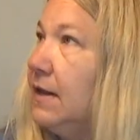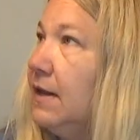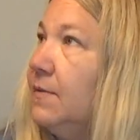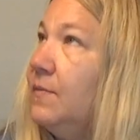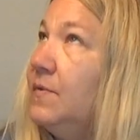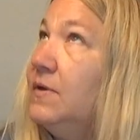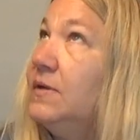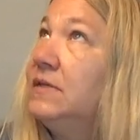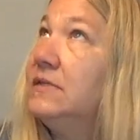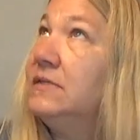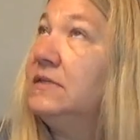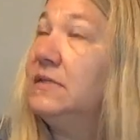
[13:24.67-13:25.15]

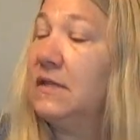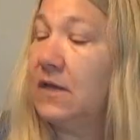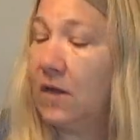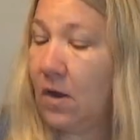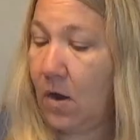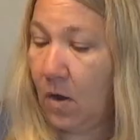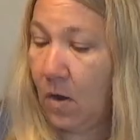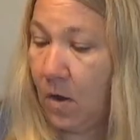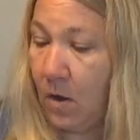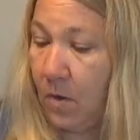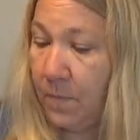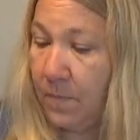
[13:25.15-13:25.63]
Let me see.
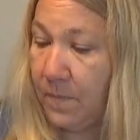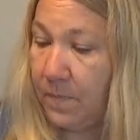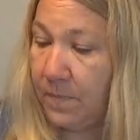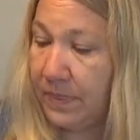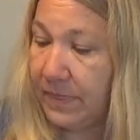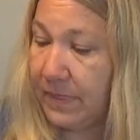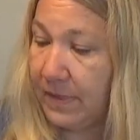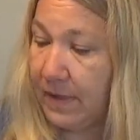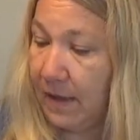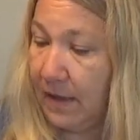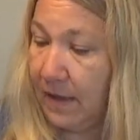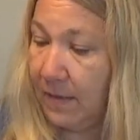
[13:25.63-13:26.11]
Oh,
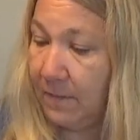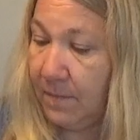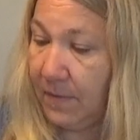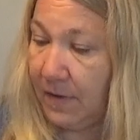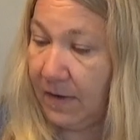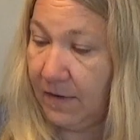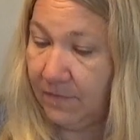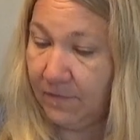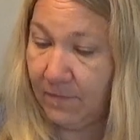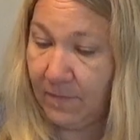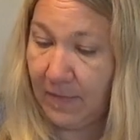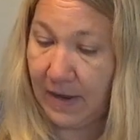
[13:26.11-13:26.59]

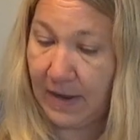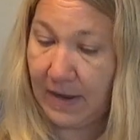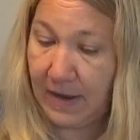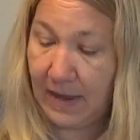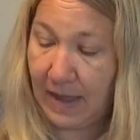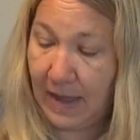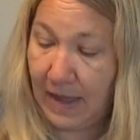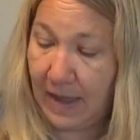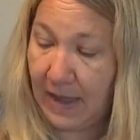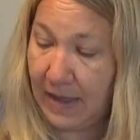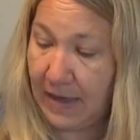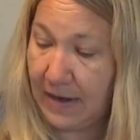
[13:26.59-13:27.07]
above my
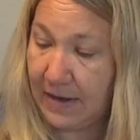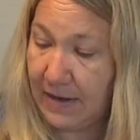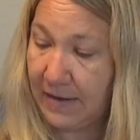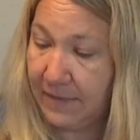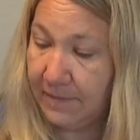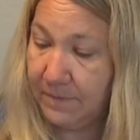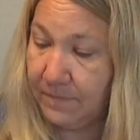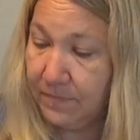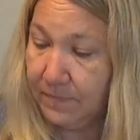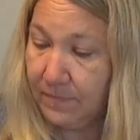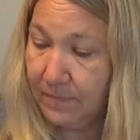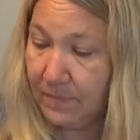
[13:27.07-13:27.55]
head
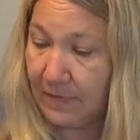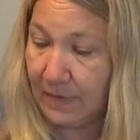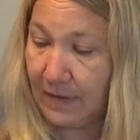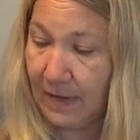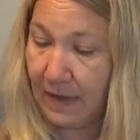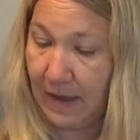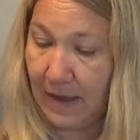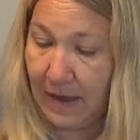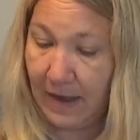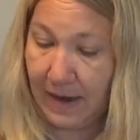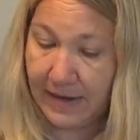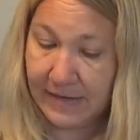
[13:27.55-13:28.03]

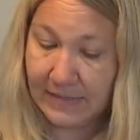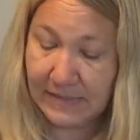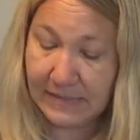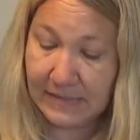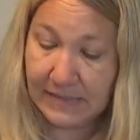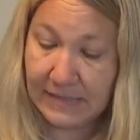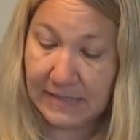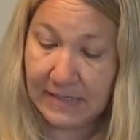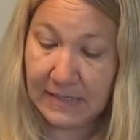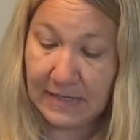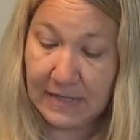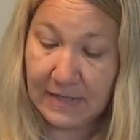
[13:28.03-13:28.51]
I
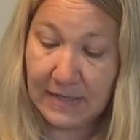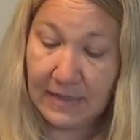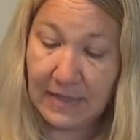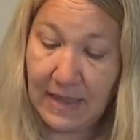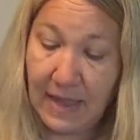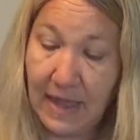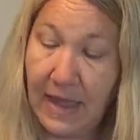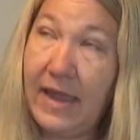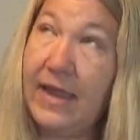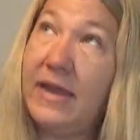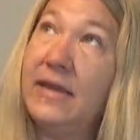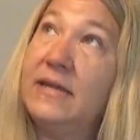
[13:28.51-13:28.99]
see a
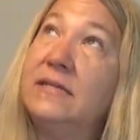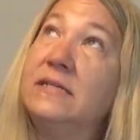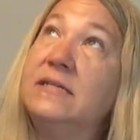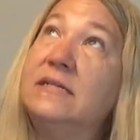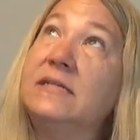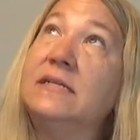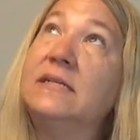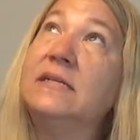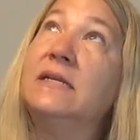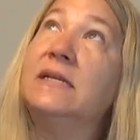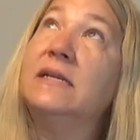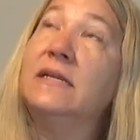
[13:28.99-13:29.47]

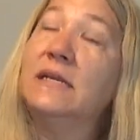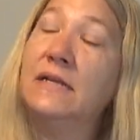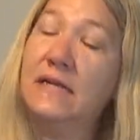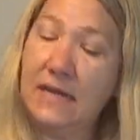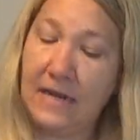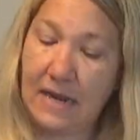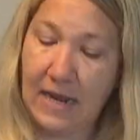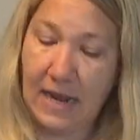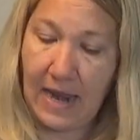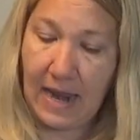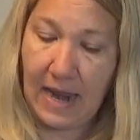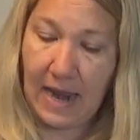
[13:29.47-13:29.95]
light,
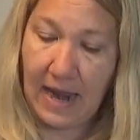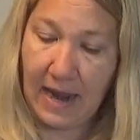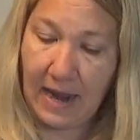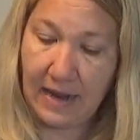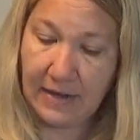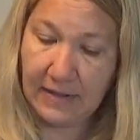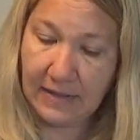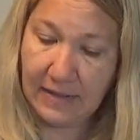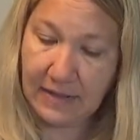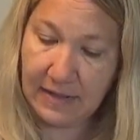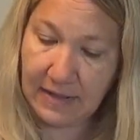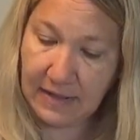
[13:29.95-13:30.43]

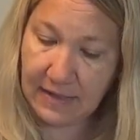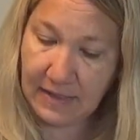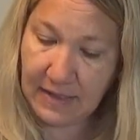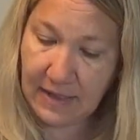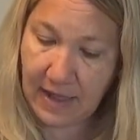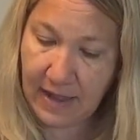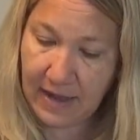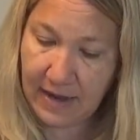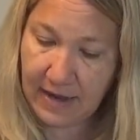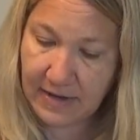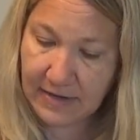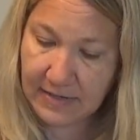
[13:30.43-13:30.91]
and the
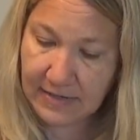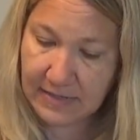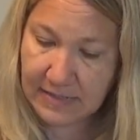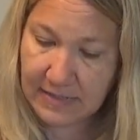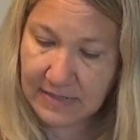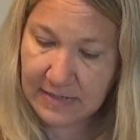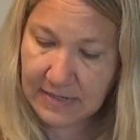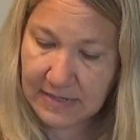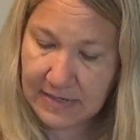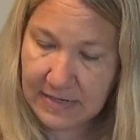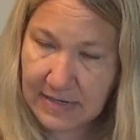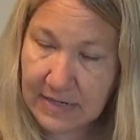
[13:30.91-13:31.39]
light
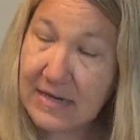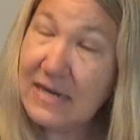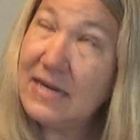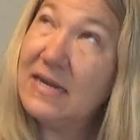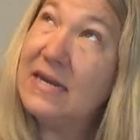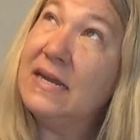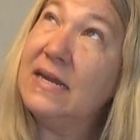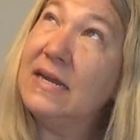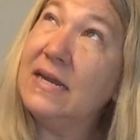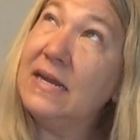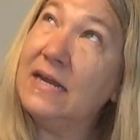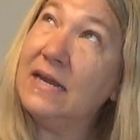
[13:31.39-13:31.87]

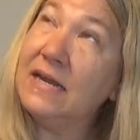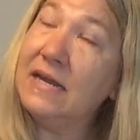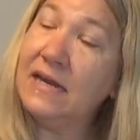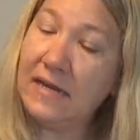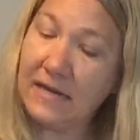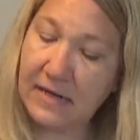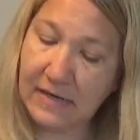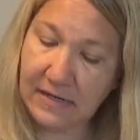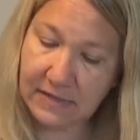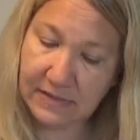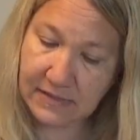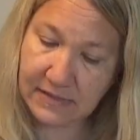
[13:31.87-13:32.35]

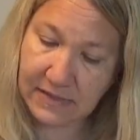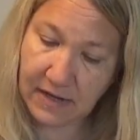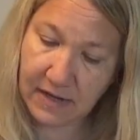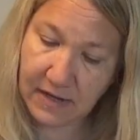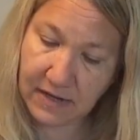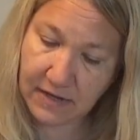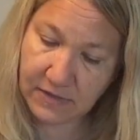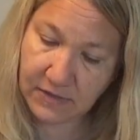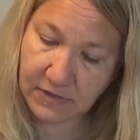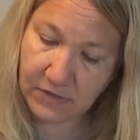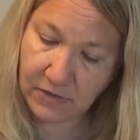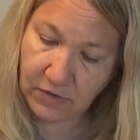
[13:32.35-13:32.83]
is
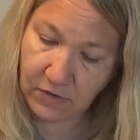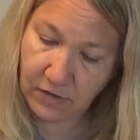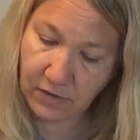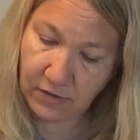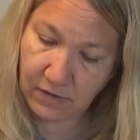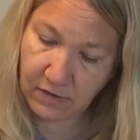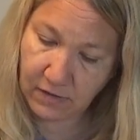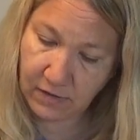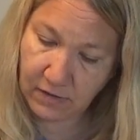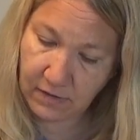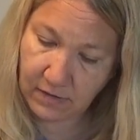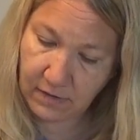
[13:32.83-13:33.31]
a
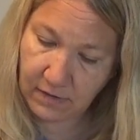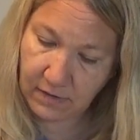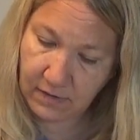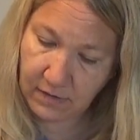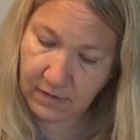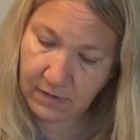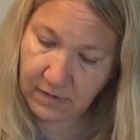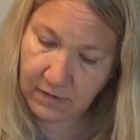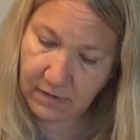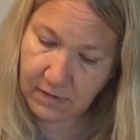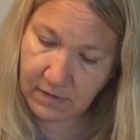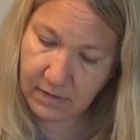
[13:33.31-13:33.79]

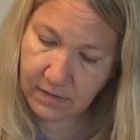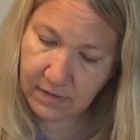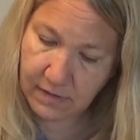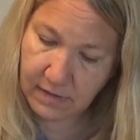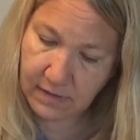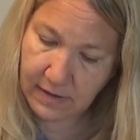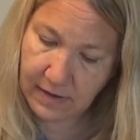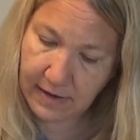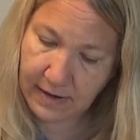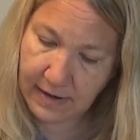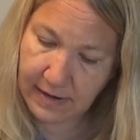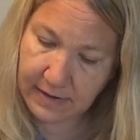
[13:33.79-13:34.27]
circle,
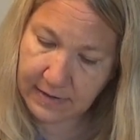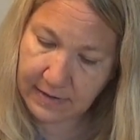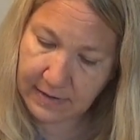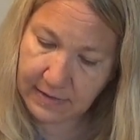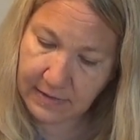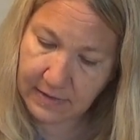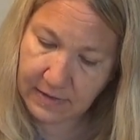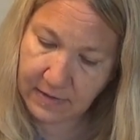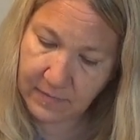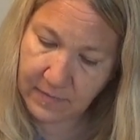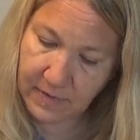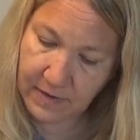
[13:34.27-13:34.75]
and
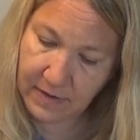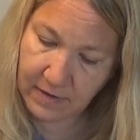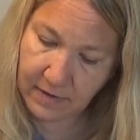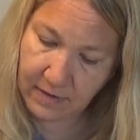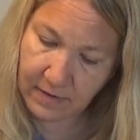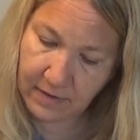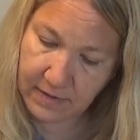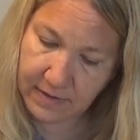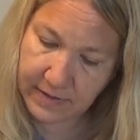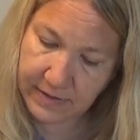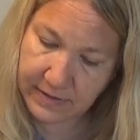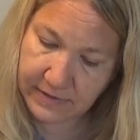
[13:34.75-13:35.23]
in the
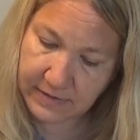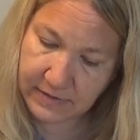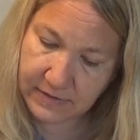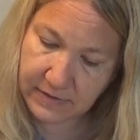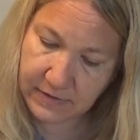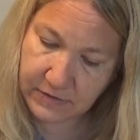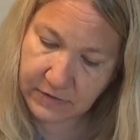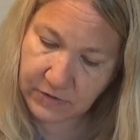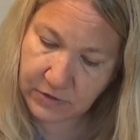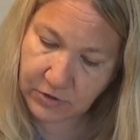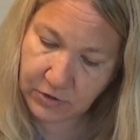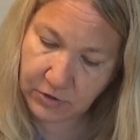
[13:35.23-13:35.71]
middle is
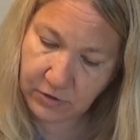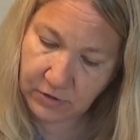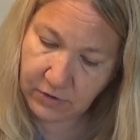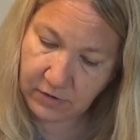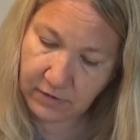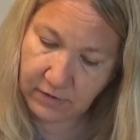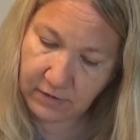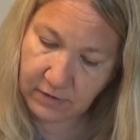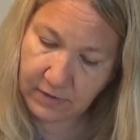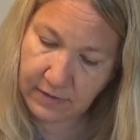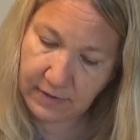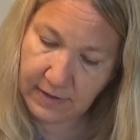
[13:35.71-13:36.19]
a
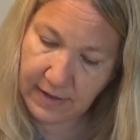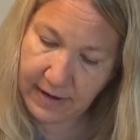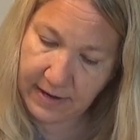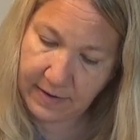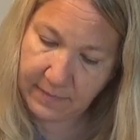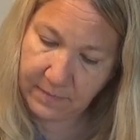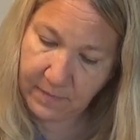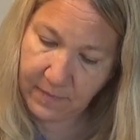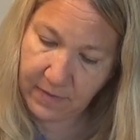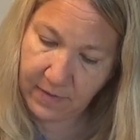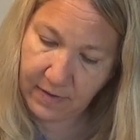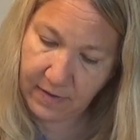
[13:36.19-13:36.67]
circle
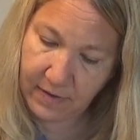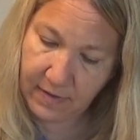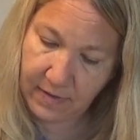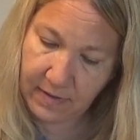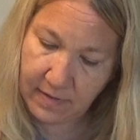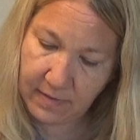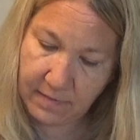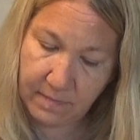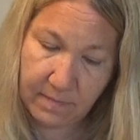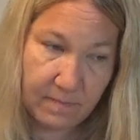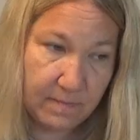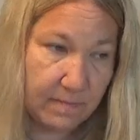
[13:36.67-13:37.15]
light
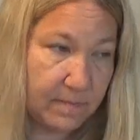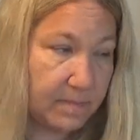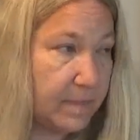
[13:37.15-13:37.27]
bulb.